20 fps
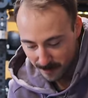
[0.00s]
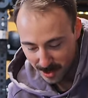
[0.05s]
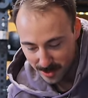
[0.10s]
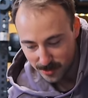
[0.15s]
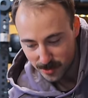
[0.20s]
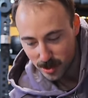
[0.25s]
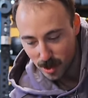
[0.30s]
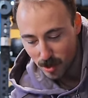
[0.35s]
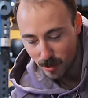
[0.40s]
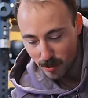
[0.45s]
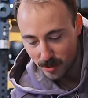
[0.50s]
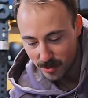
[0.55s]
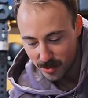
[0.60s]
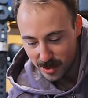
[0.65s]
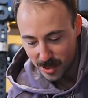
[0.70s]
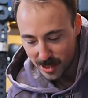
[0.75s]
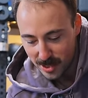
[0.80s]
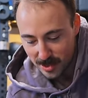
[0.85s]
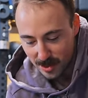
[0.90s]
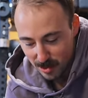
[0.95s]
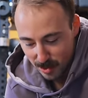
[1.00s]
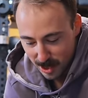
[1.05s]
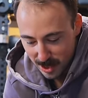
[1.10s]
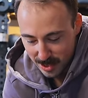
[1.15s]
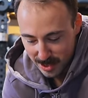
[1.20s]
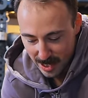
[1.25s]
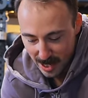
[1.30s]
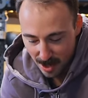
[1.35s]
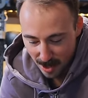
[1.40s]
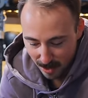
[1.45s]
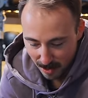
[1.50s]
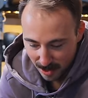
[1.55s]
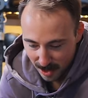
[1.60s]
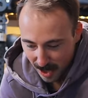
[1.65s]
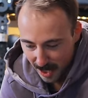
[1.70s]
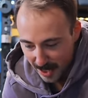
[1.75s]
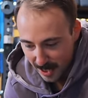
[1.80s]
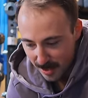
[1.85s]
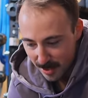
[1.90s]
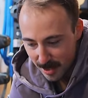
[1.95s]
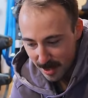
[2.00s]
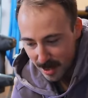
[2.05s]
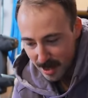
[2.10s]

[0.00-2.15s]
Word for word: And so th you can tell like